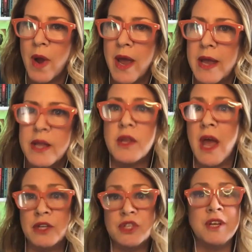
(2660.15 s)
way
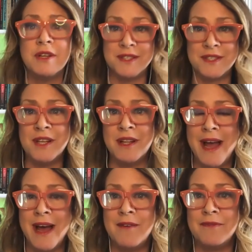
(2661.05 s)
and mm-hmm. she could still
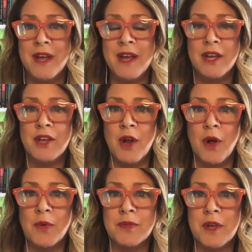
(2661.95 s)
have you
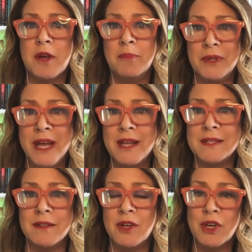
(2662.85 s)
know the
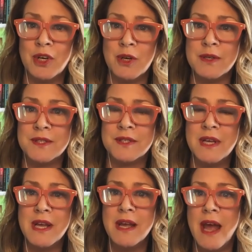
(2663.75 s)
complaints and the hurts
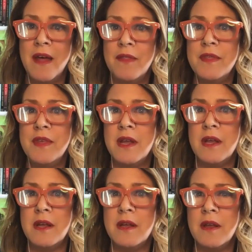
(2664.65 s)
and
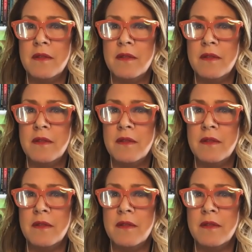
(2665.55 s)
the